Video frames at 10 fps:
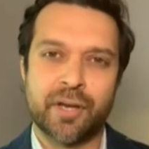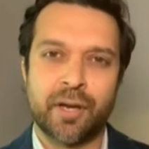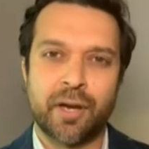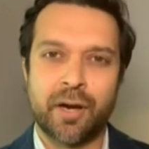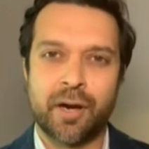
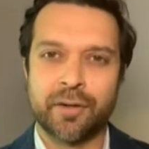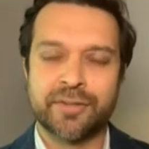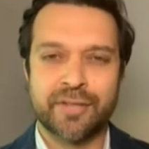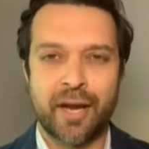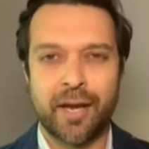are
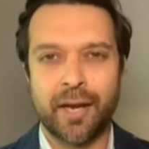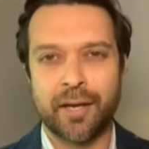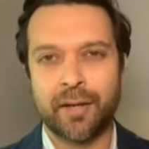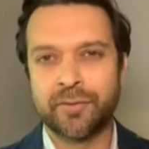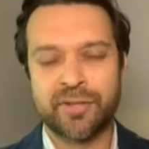
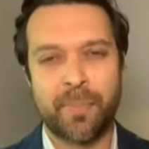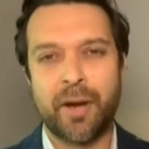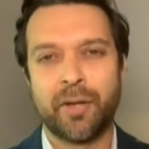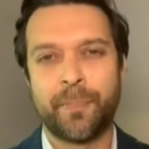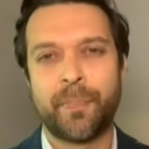saying.
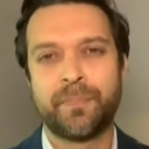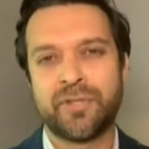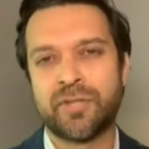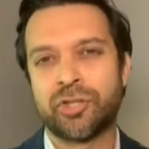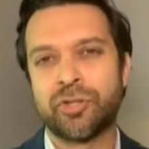Despite the
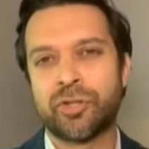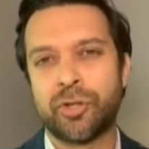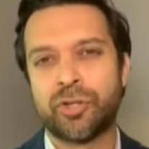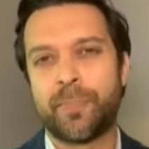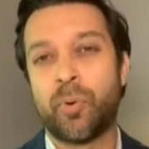decision
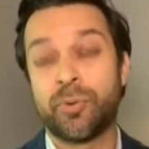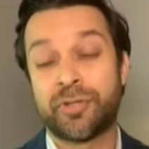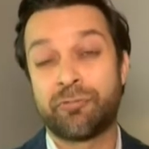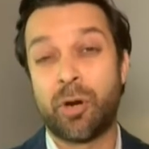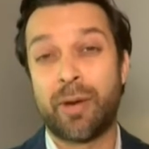to
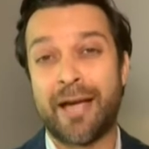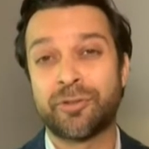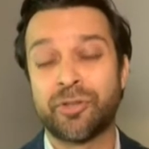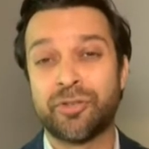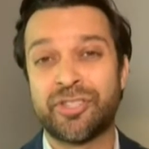pause the
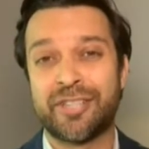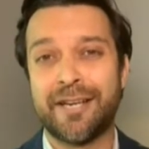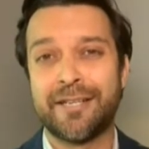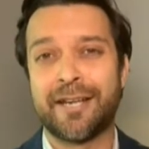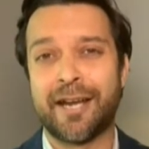rollout on
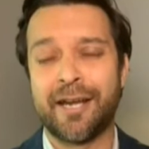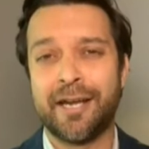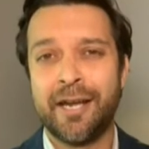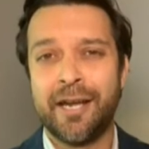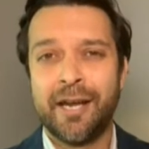
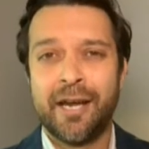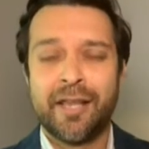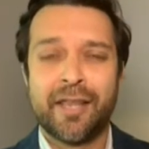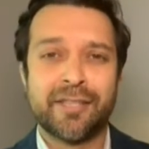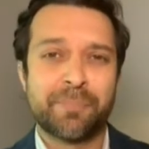Sunday,
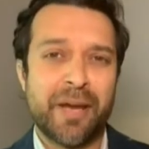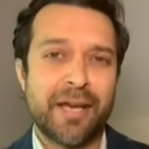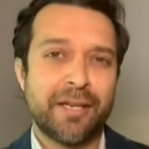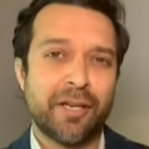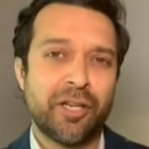there's
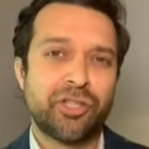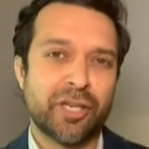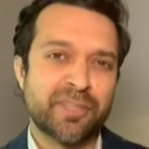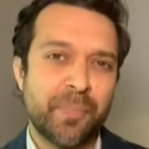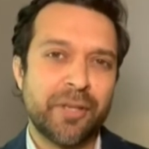been an
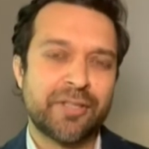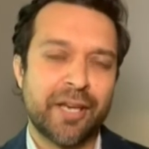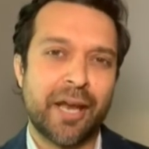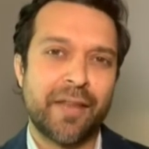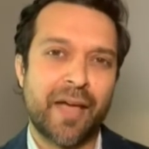adjustment
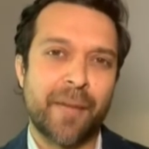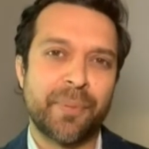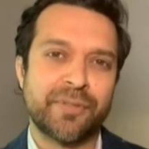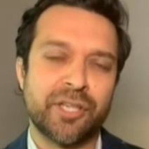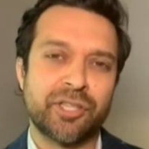in
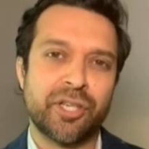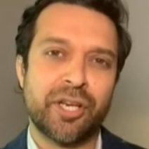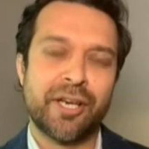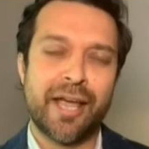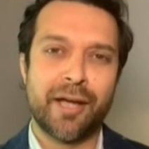that position,
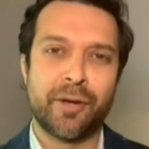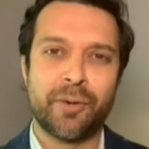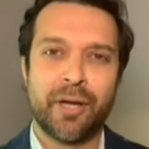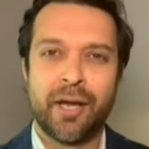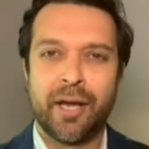and now